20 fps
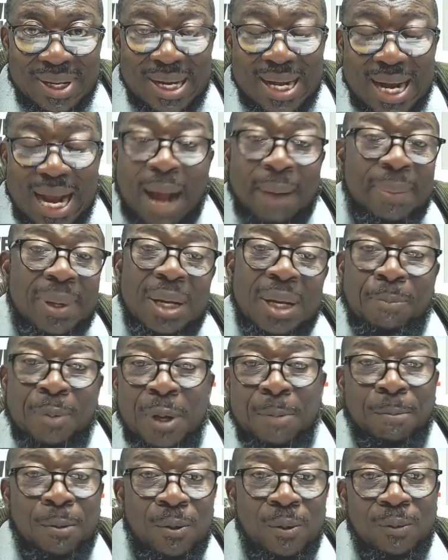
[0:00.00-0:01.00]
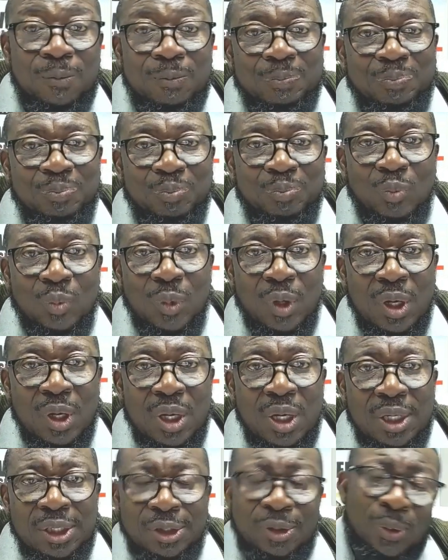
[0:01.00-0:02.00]
How many people
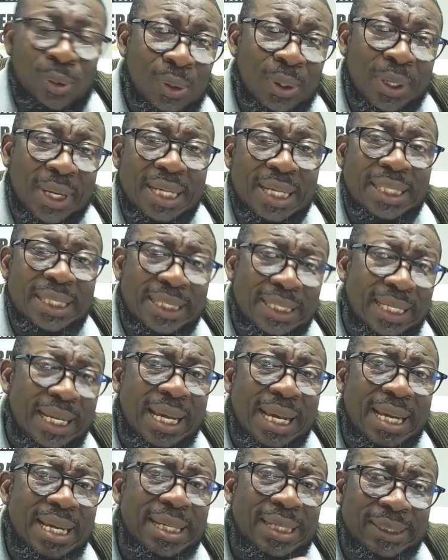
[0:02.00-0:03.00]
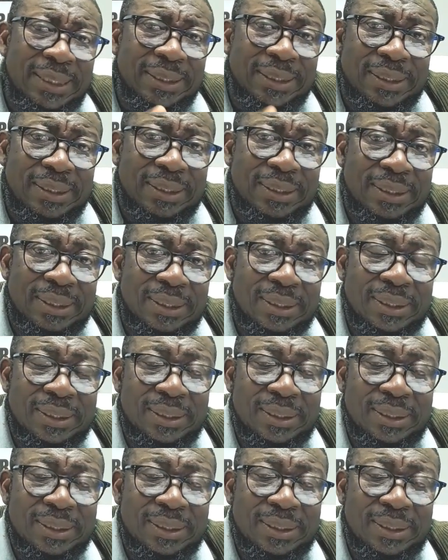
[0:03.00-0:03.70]
you look in this